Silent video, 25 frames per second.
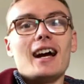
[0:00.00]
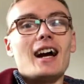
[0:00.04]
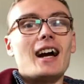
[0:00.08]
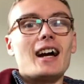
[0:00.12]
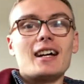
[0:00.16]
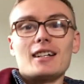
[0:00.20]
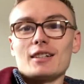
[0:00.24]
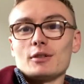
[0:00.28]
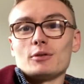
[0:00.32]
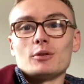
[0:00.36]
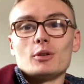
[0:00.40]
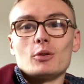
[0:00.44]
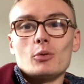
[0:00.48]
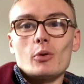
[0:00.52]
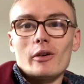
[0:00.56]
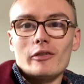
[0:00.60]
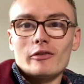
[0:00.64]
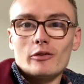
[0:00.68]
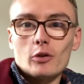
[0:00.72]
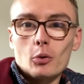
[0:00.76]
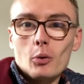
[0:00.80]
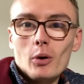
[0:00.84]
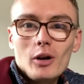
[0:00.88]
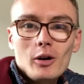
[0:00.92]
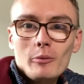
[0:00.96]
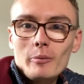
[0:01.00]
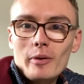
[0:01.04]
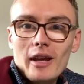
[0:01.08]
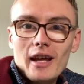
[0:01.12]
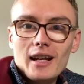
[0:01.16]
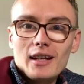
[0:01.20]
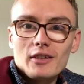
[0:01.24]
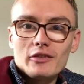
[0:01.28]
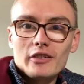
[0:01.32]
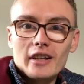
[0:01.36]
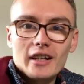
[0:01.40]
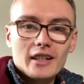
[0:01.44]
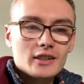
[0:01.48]
I don't know whether there will be
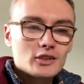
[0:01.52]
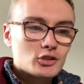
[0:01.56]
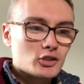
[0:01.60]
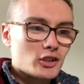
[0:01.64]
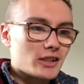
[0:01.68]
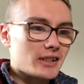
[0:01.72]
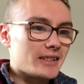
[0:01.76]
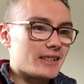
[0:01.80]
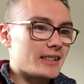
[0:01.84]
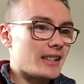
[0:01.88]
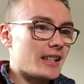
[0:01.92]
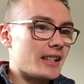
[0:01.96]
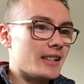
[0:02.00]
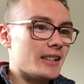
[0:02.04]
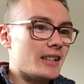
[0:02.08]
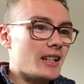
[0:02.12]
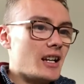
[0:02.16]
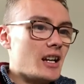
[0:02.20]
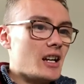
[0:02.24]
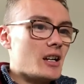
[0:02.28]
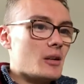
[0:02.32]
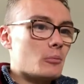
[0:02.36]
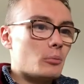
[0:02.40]
anything interesting,